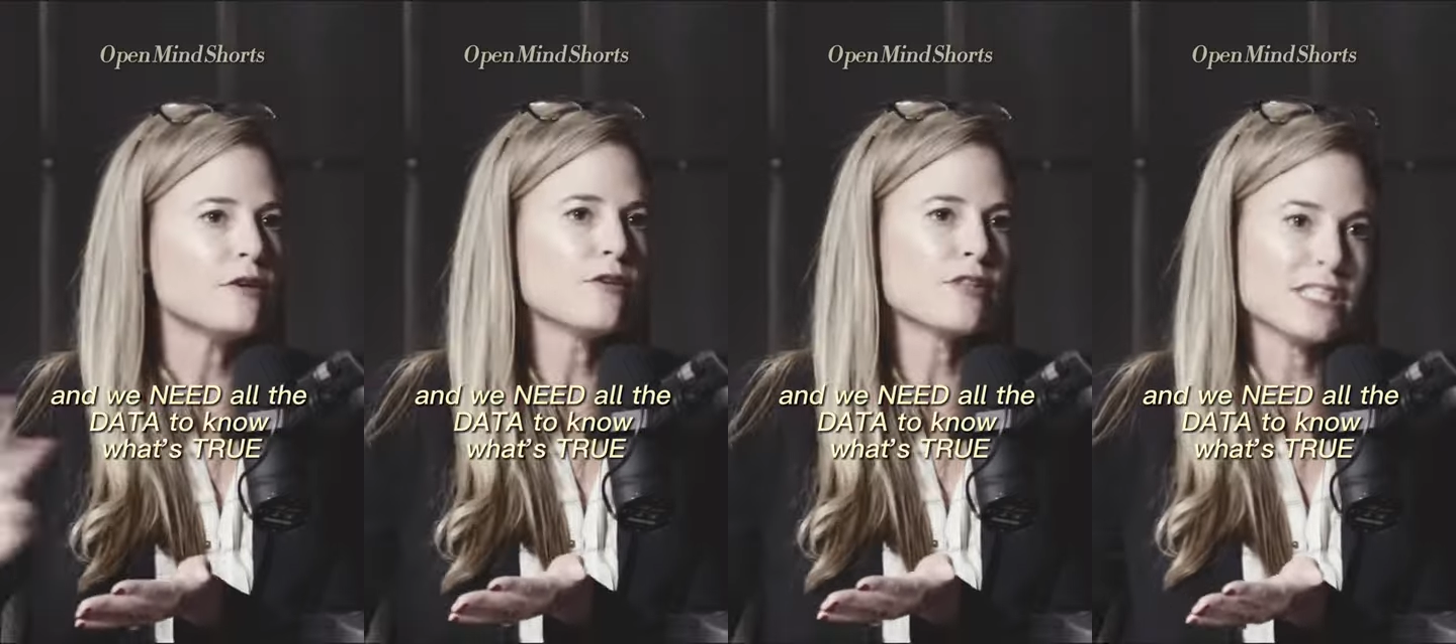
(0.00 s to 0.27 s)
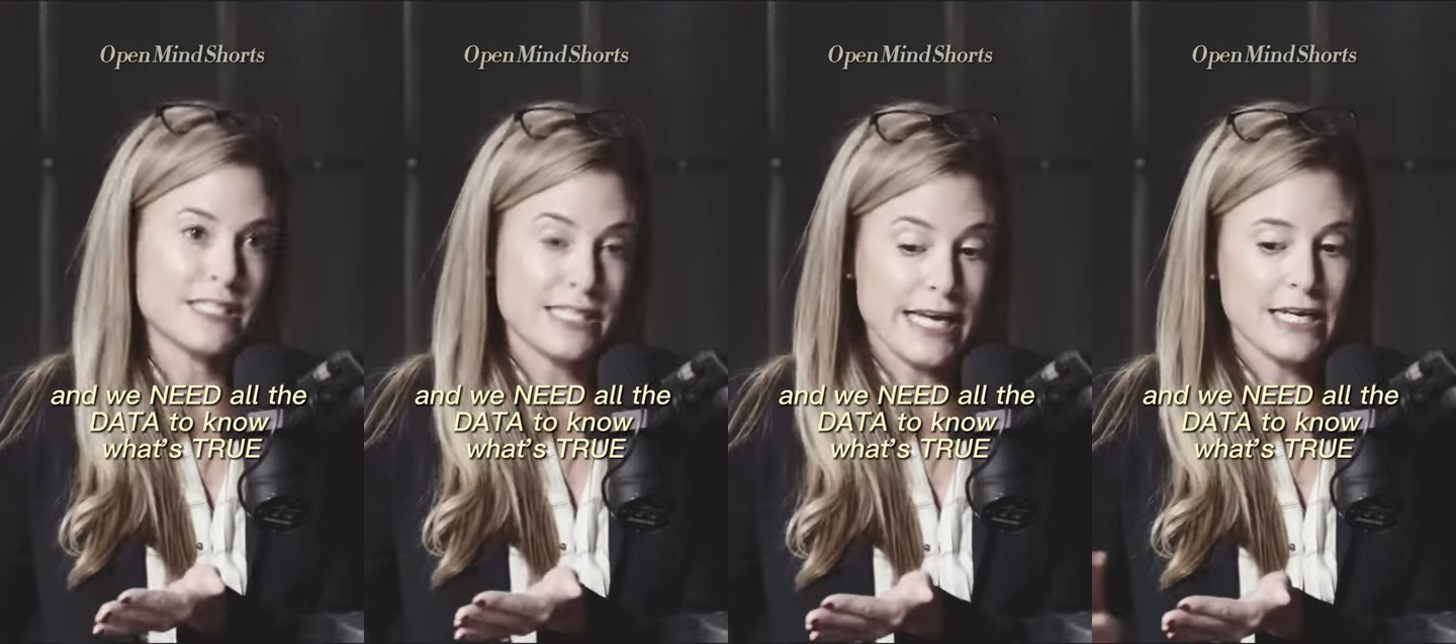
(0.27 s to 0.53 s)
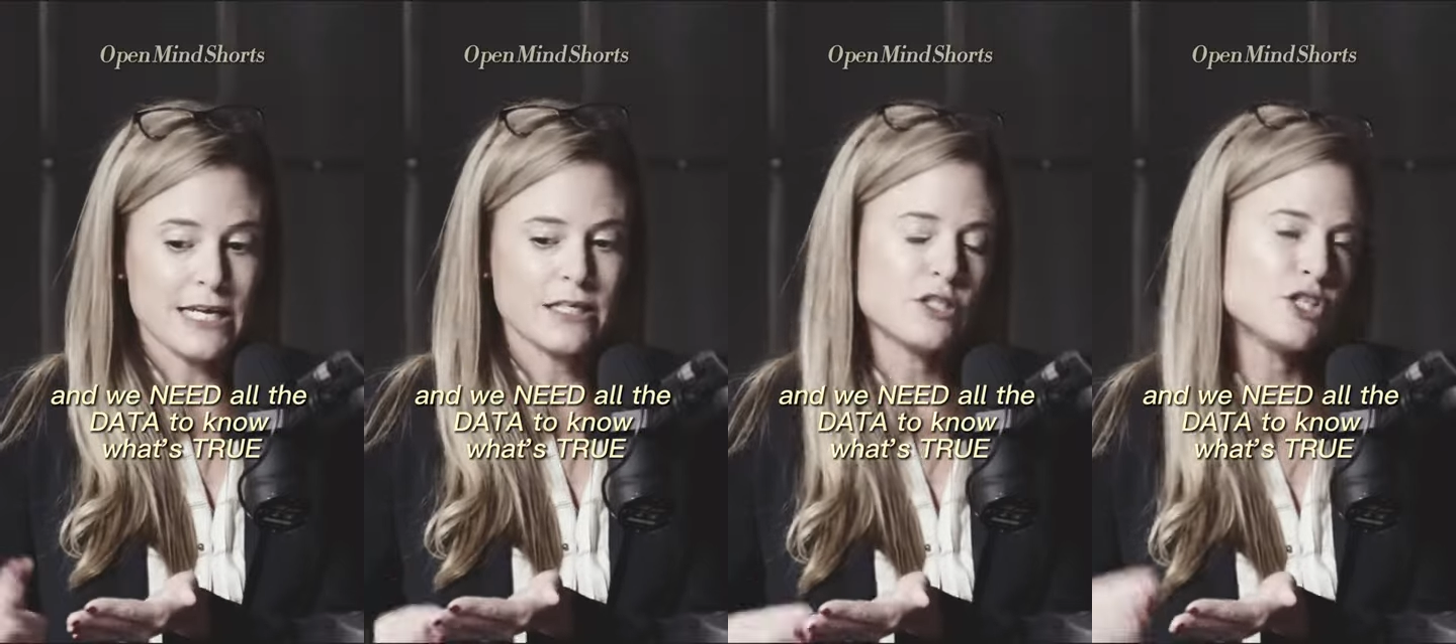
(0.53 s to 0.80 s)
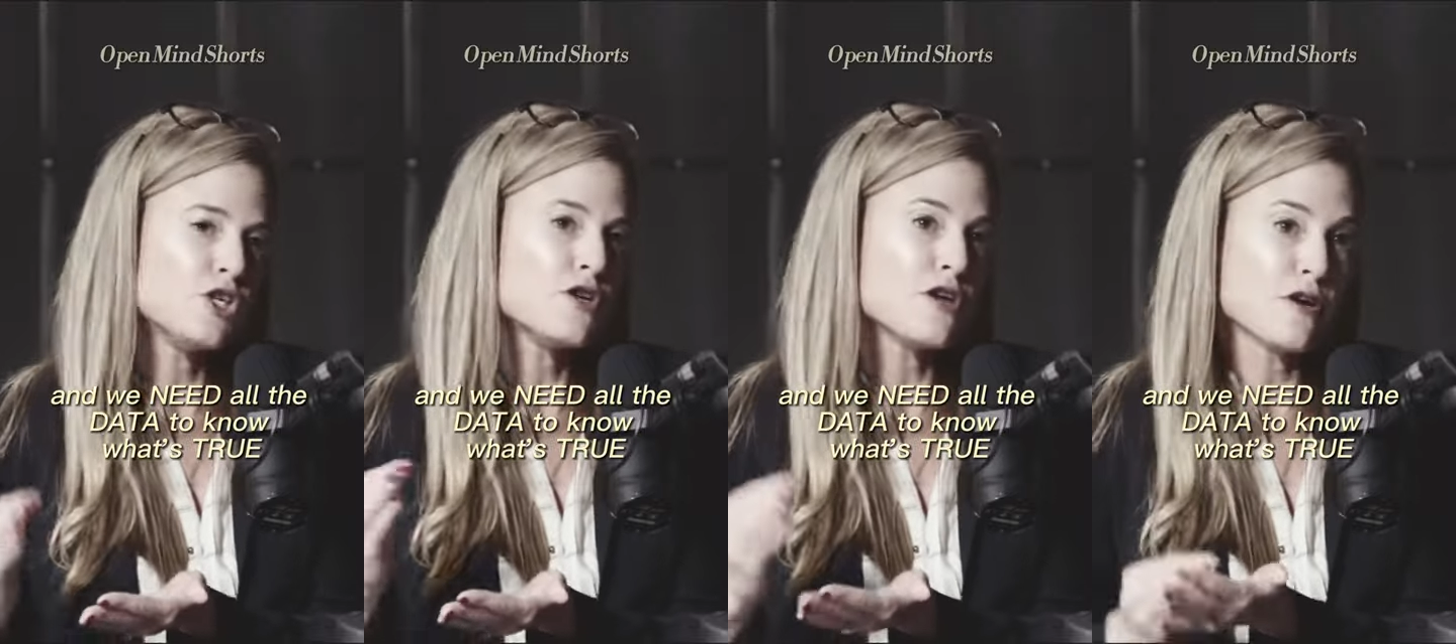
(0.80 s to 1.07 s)
all the data
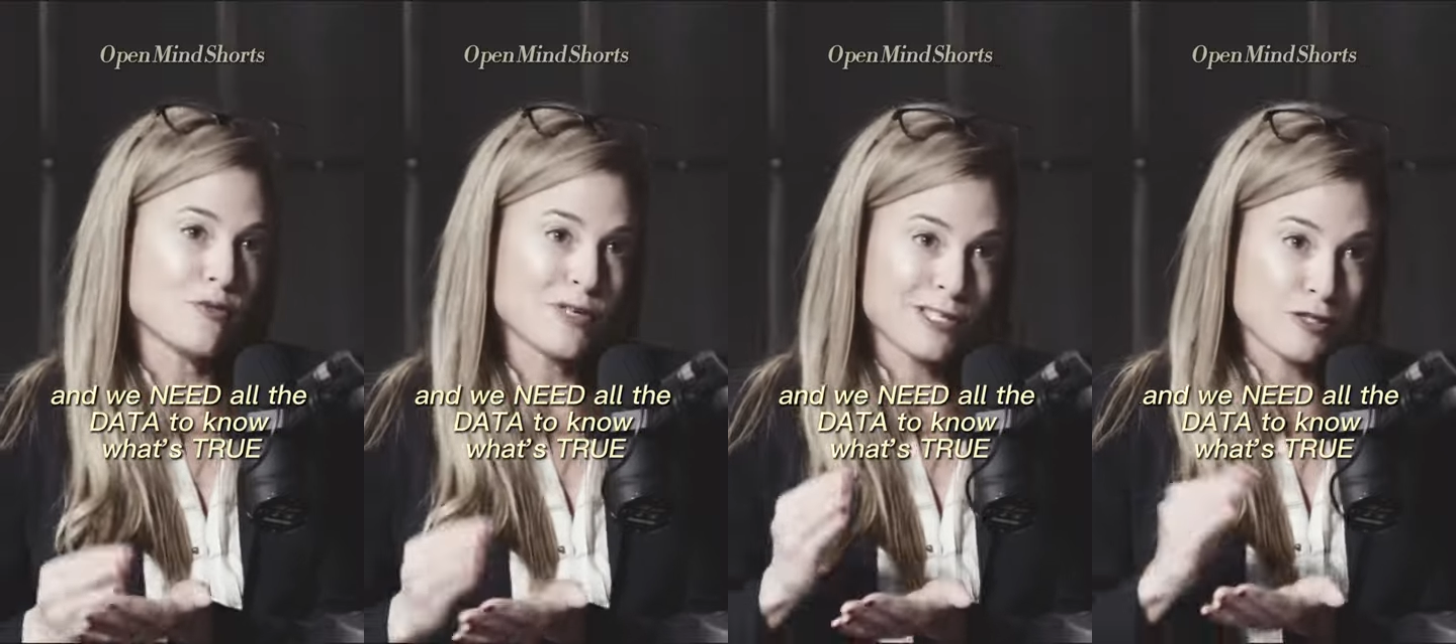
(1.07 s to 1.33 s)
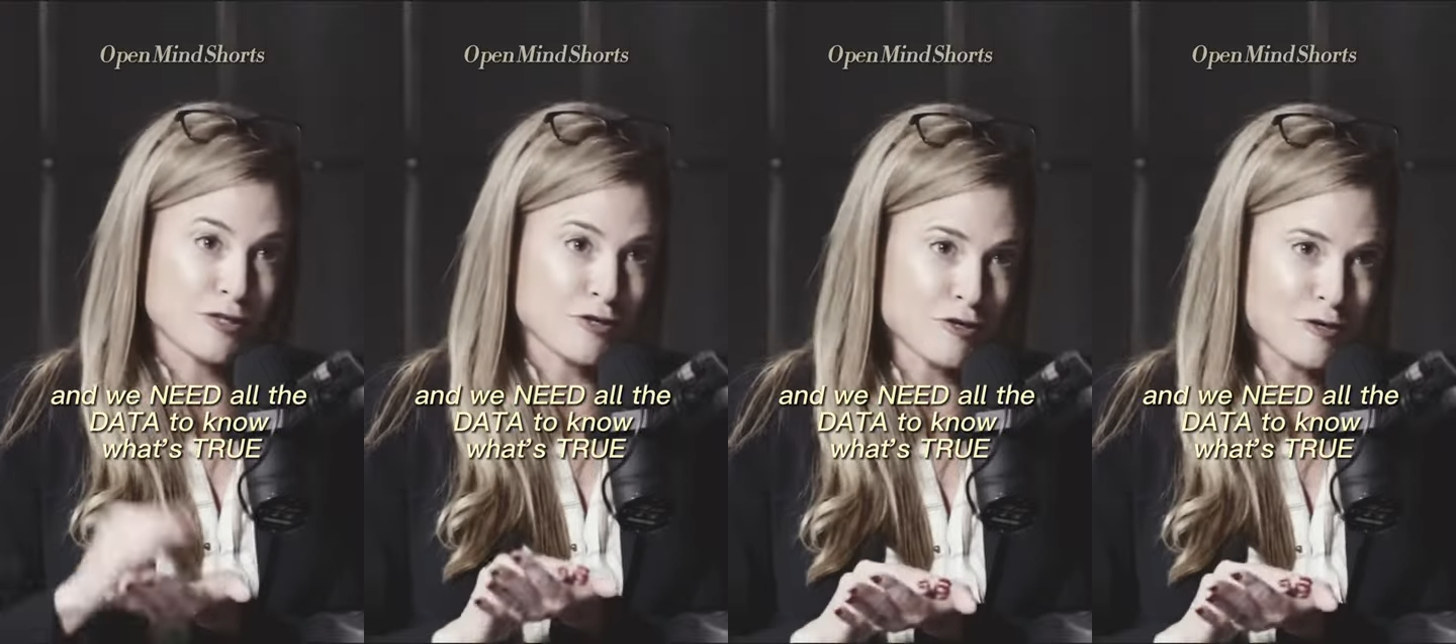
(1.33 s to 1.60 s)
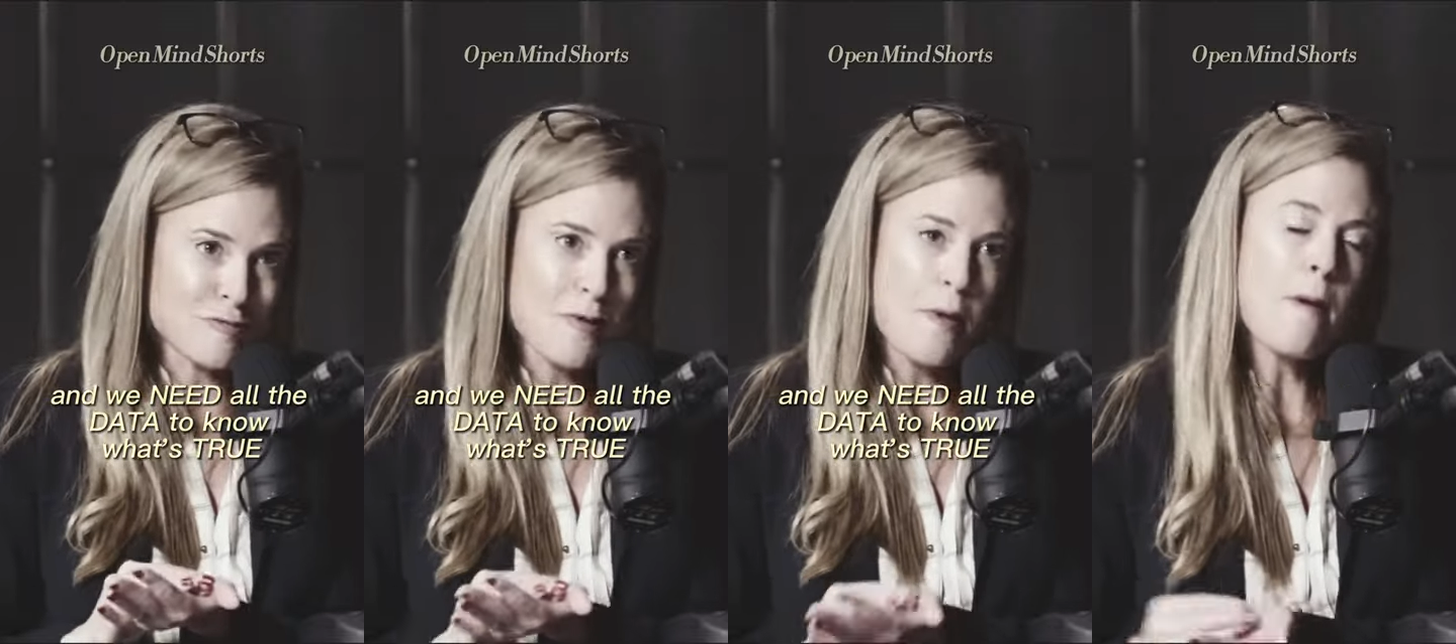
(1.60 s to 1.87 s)
to know what's true.